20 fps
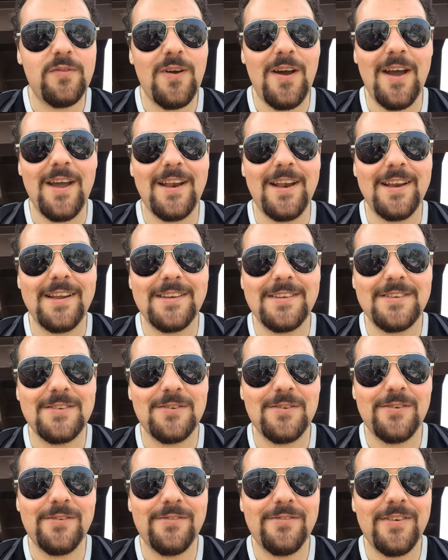finally
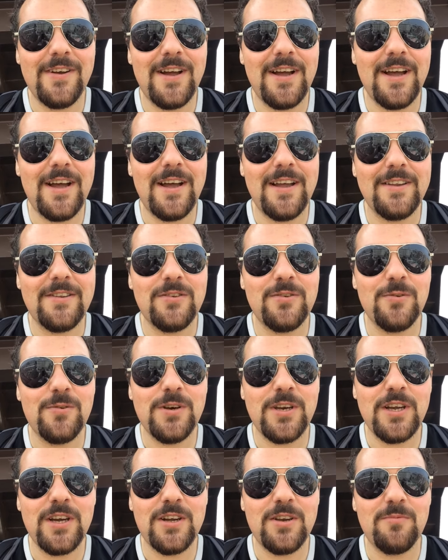sort of uh,
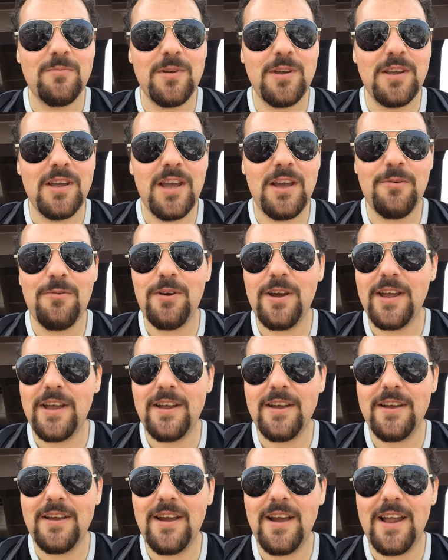dawning on me. Hey, wait,
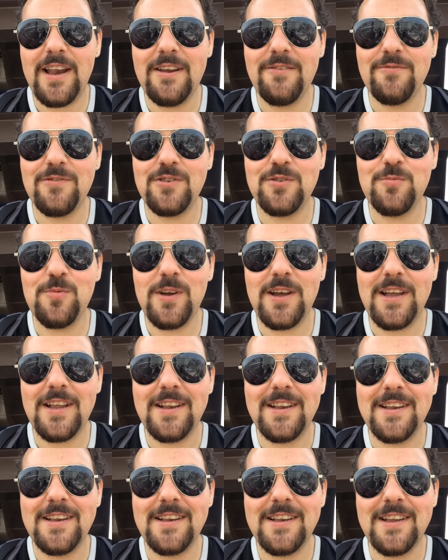I live in
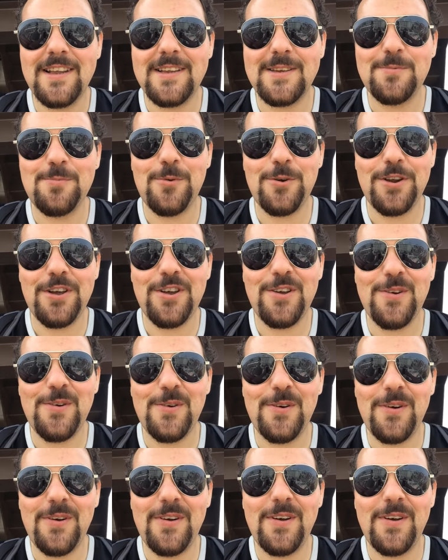Japan. That's pretty cool.